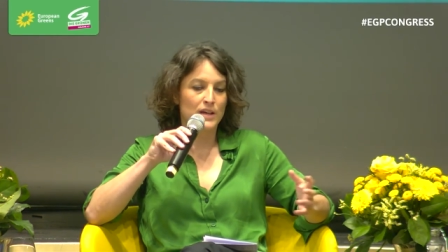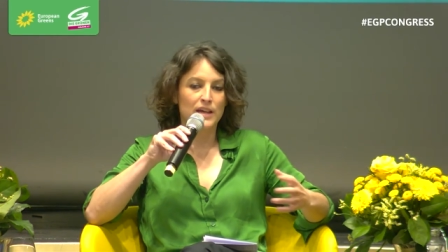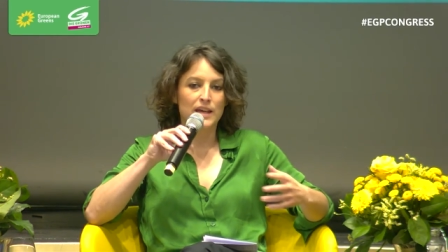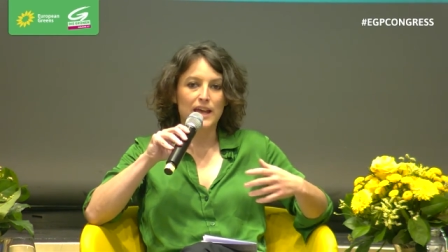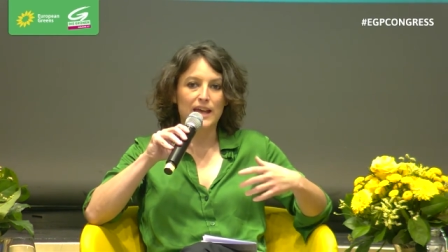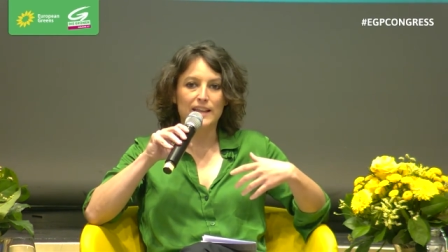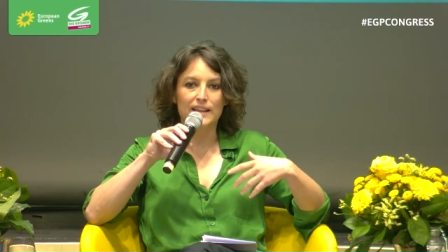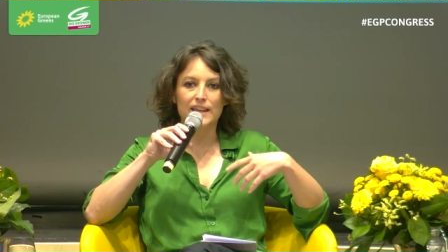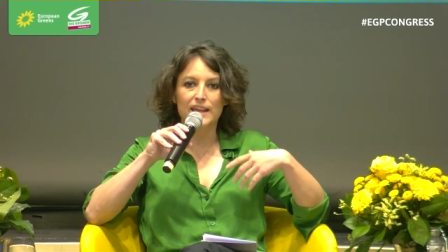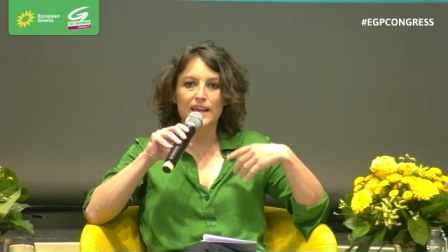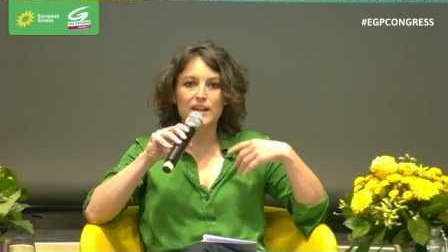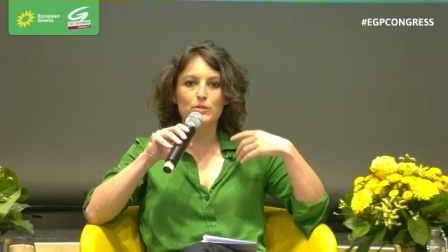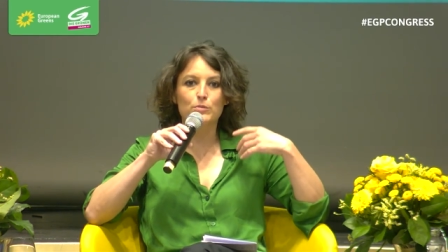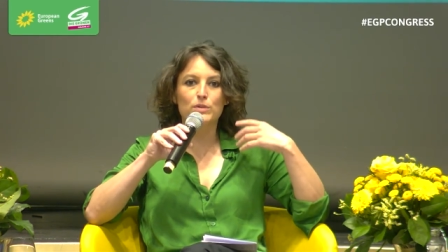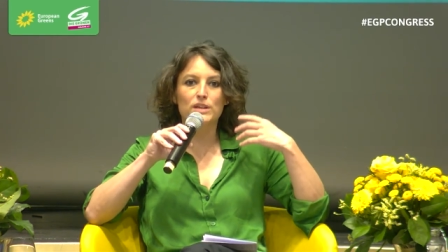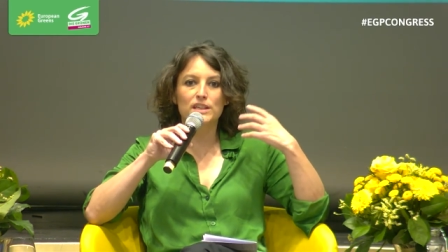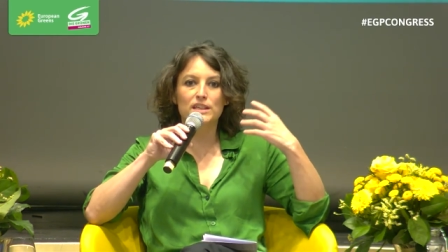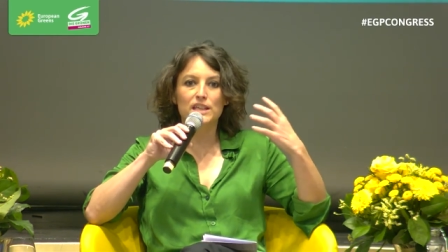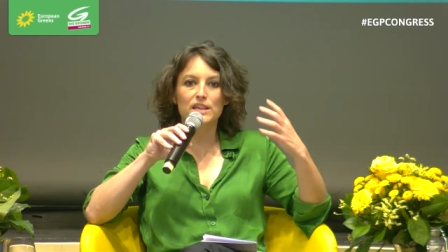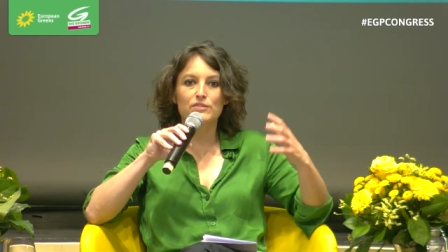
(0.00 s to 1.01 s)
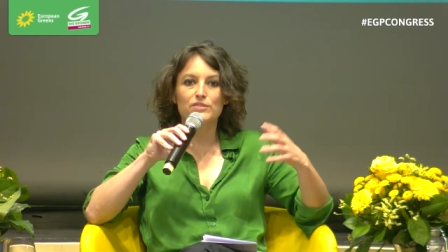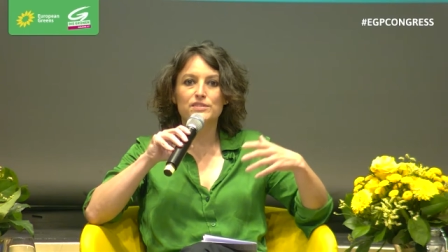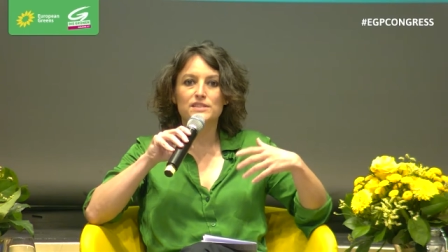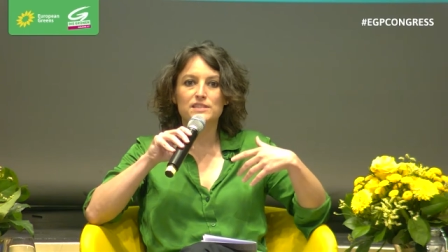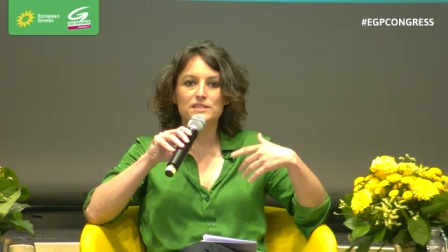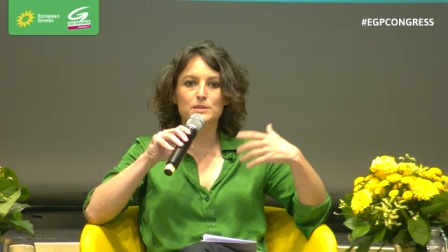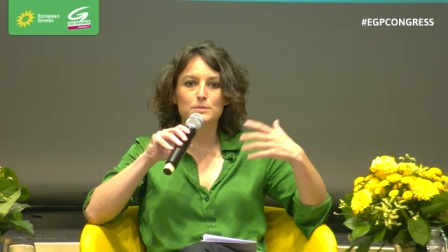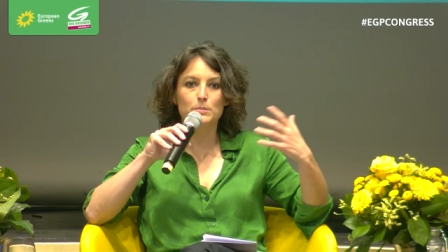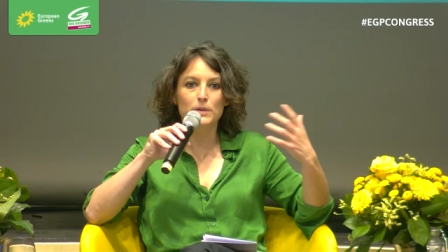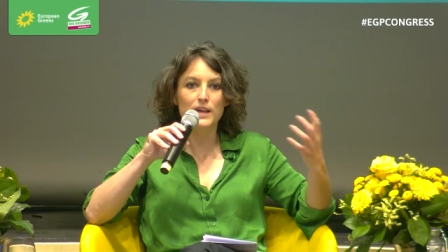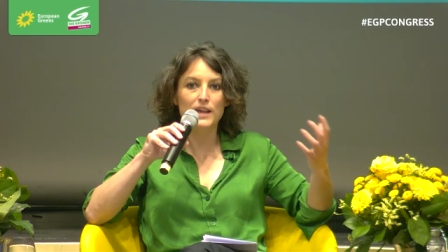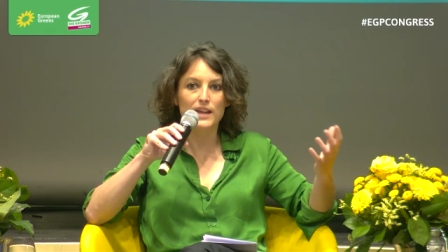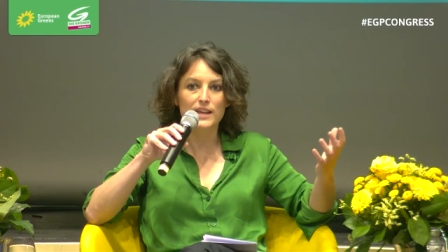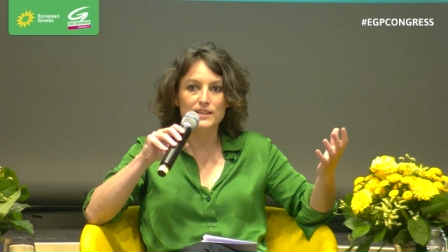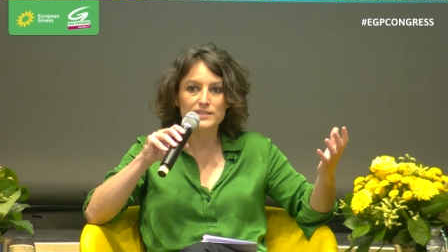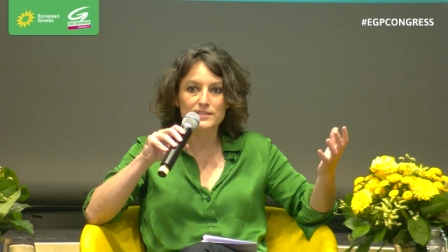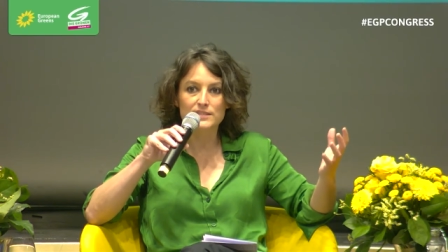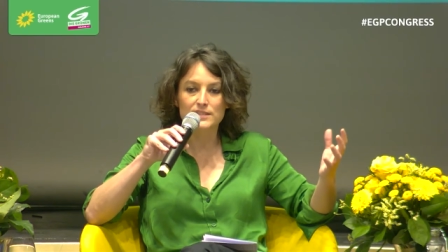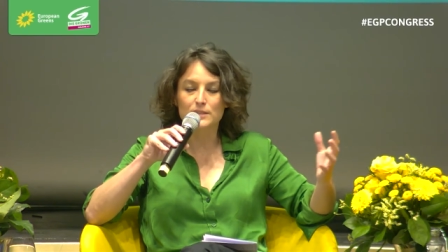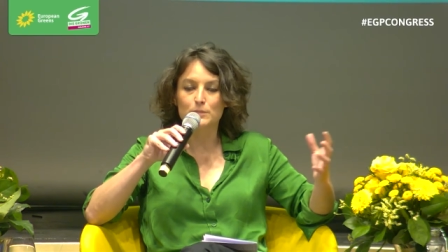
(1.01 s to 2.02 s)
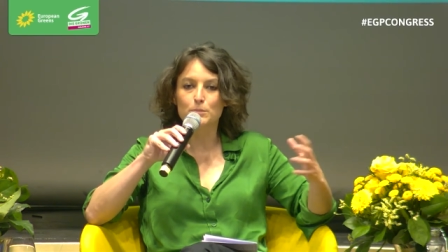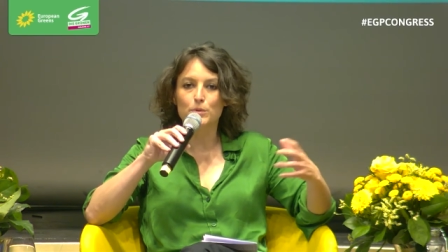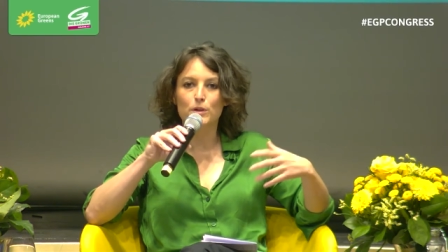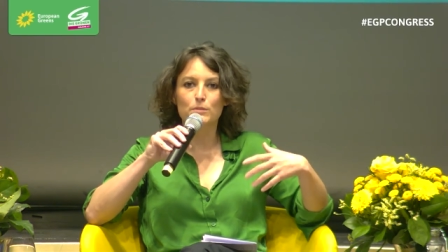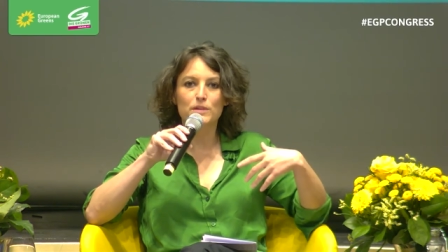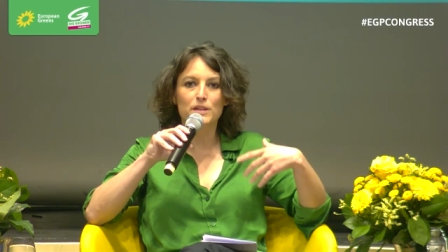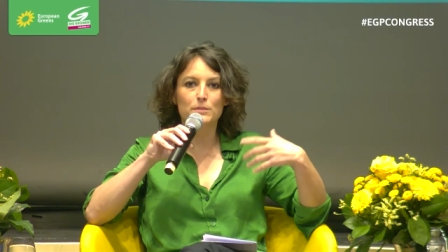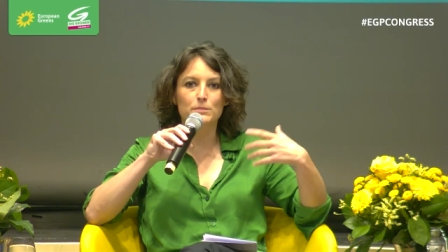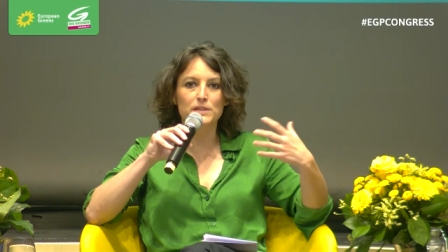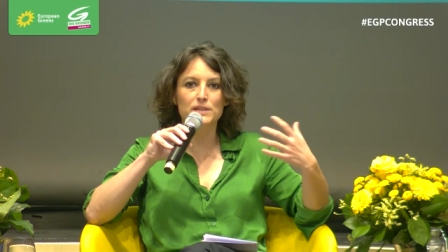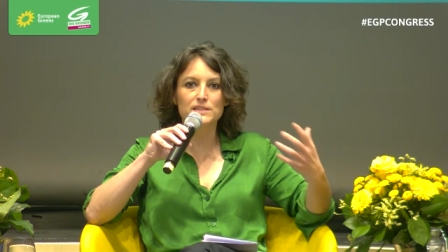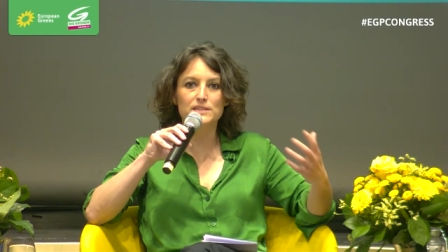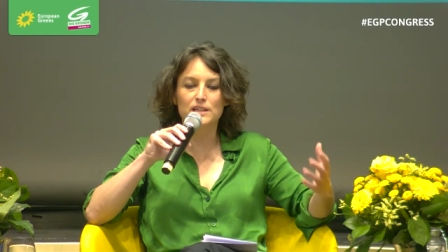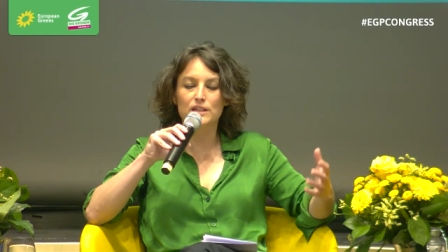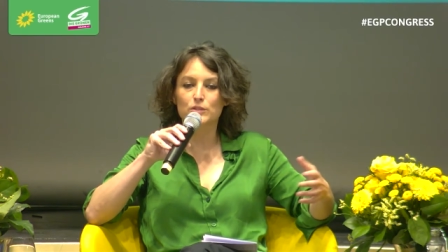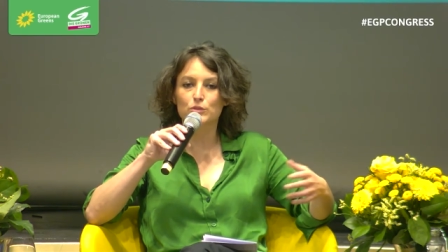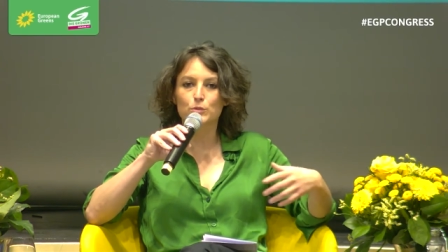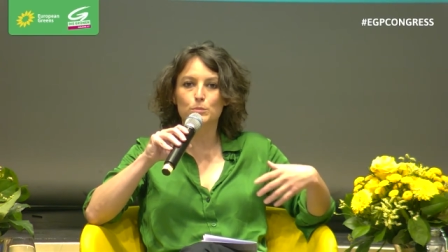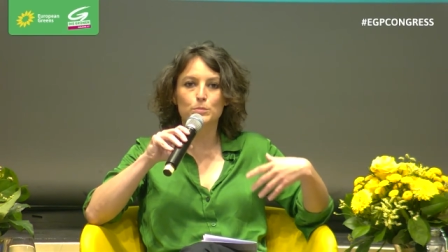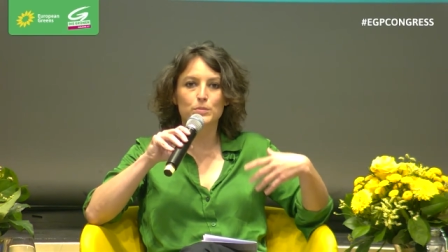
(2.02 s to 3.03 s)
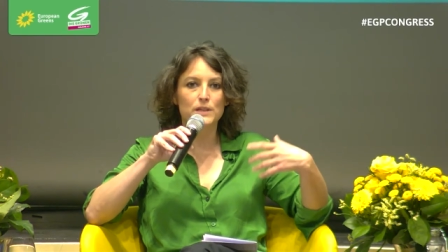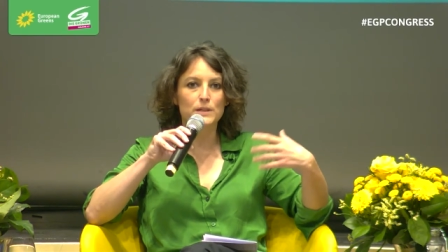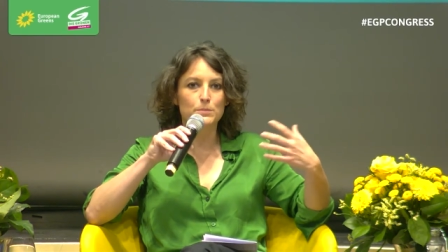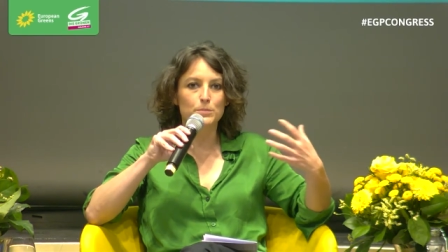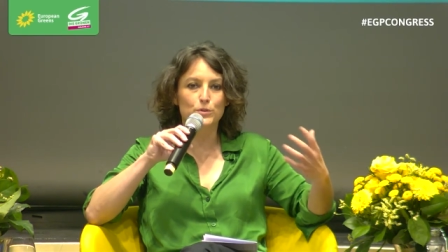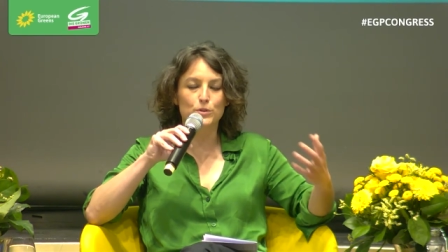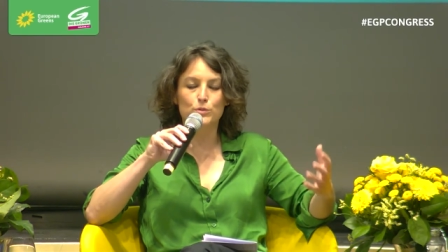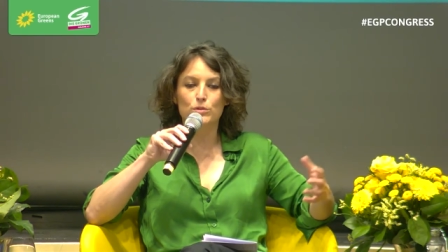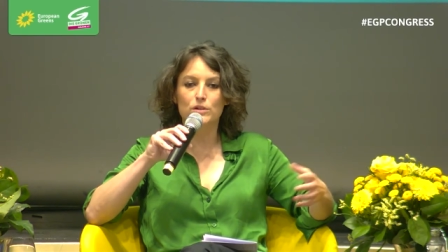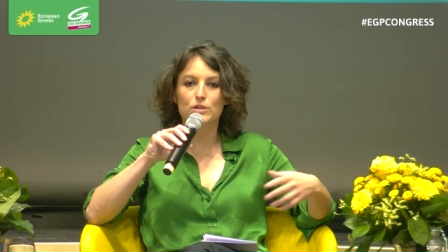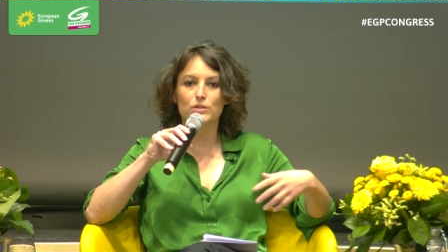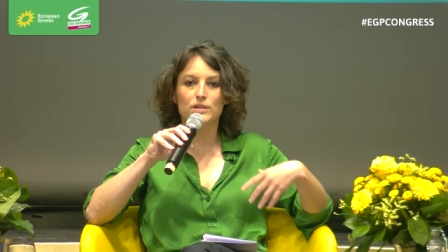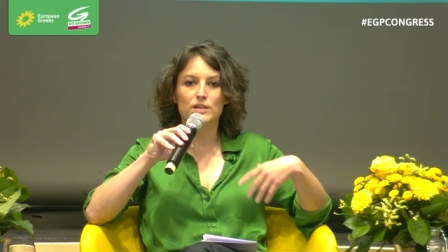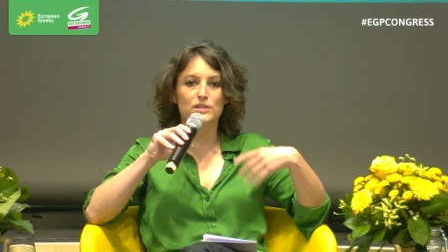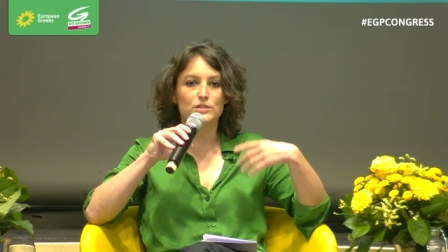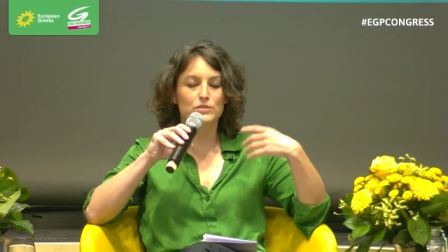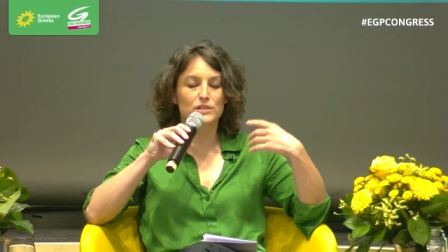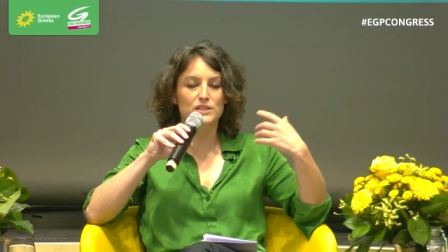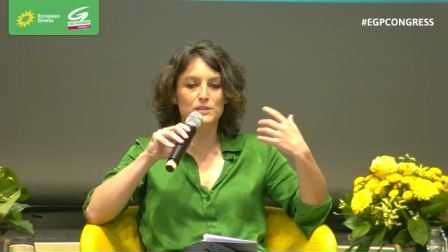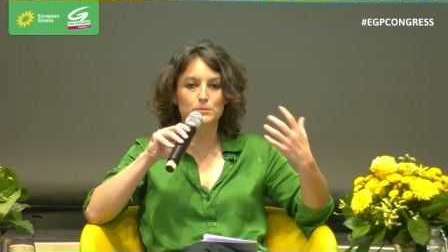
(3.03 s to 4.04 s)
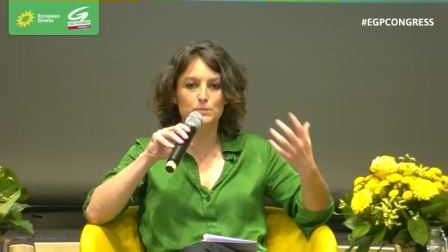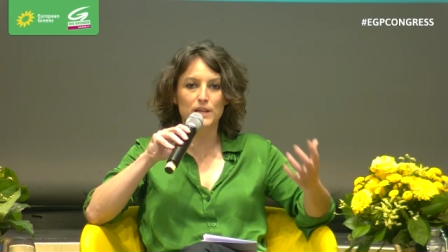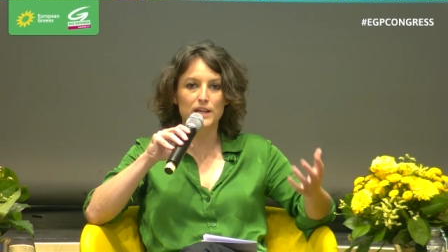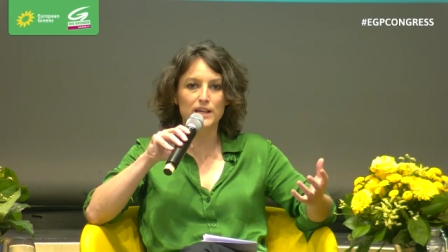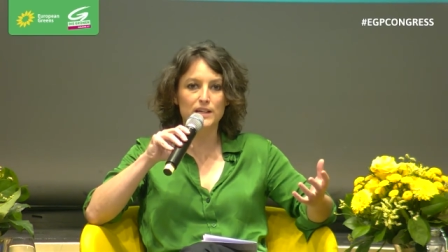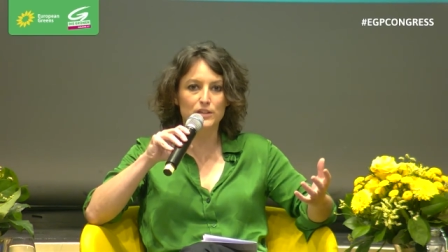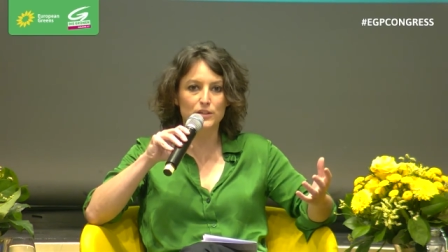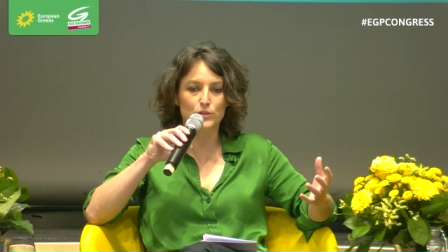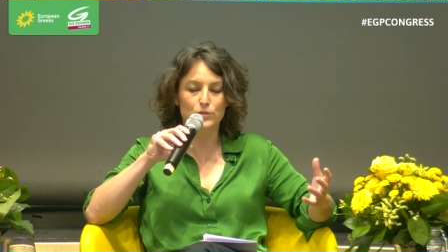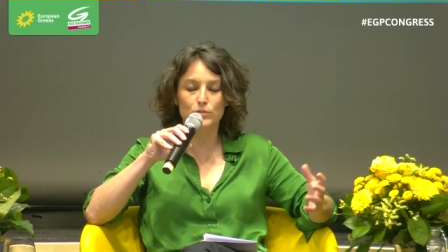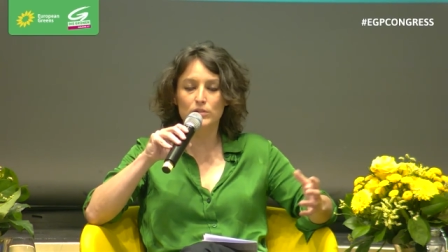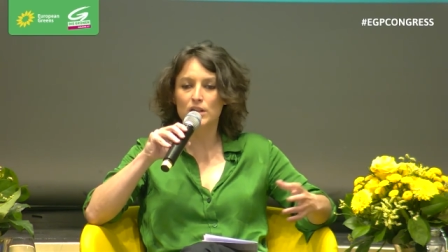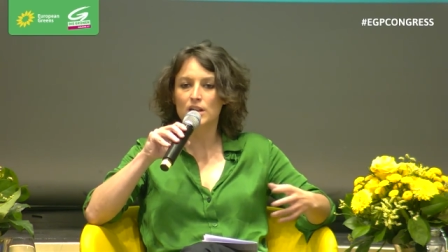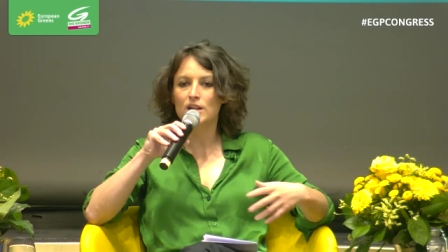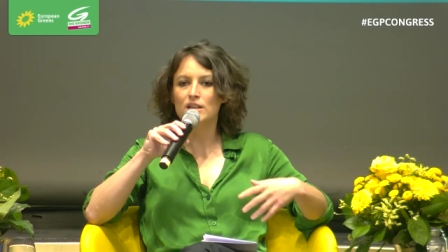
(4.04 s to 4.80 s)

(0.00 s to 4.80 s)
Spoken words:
And then we give the space in public media to people who are going to explain you